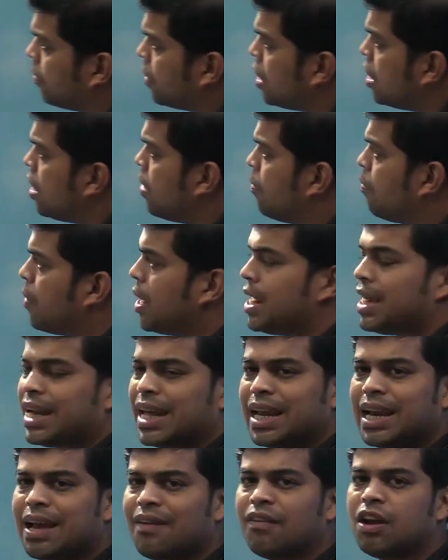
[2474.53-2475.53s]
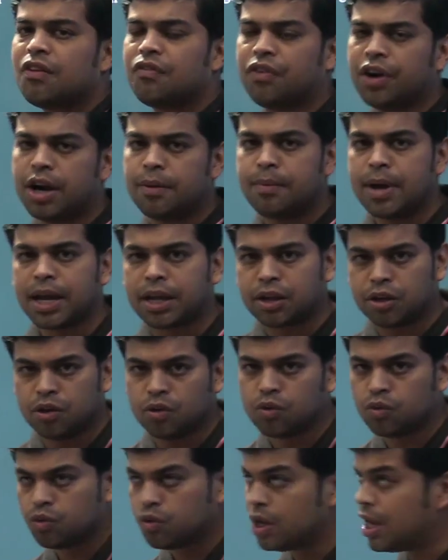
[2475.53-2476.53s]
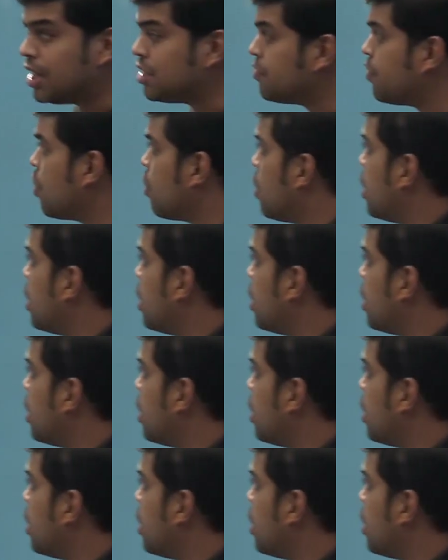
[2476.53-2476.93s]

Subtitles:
Multi-level feedback queue, as we already